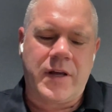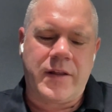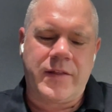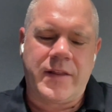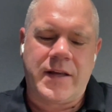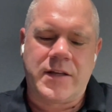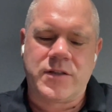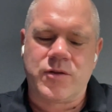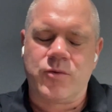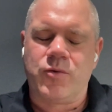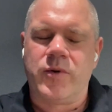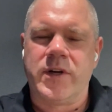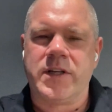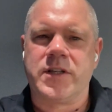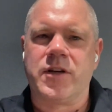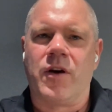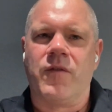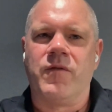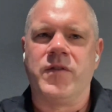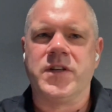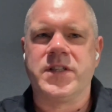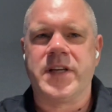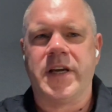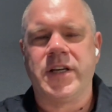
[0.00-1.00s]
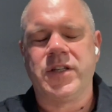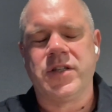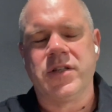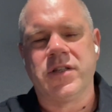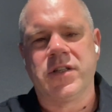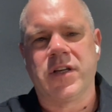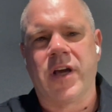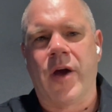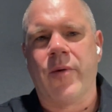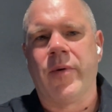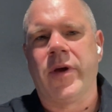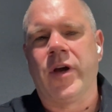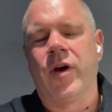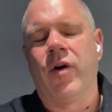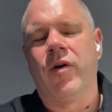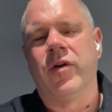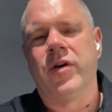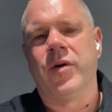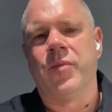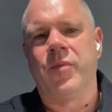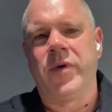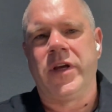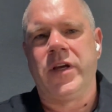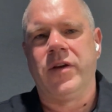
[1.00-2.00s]
There's always conversations going
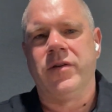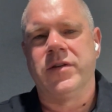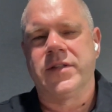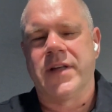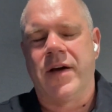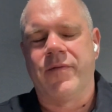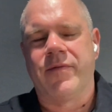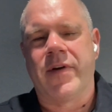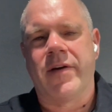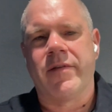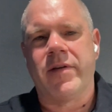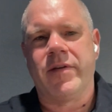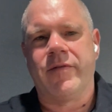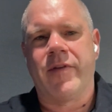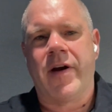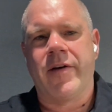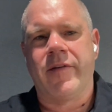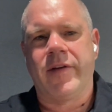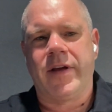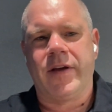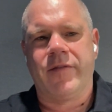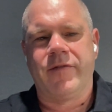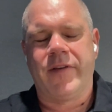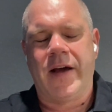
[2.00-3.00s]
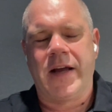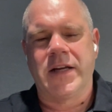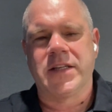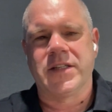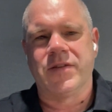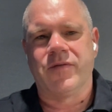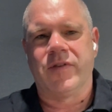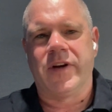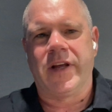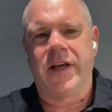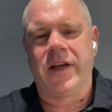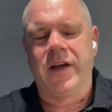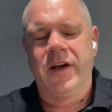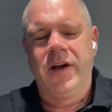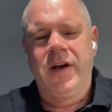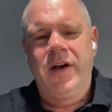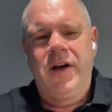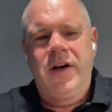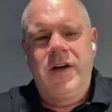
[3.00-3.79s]
on, and we use that very, very effectively.